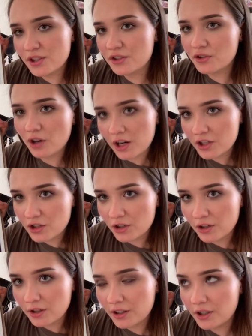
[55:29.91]

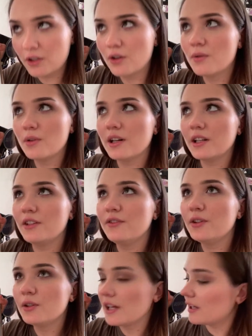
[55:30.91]
structure. You know,
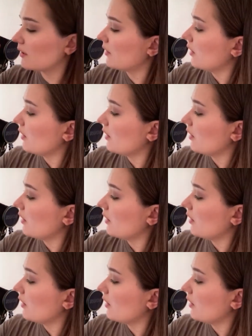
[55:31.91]
if you like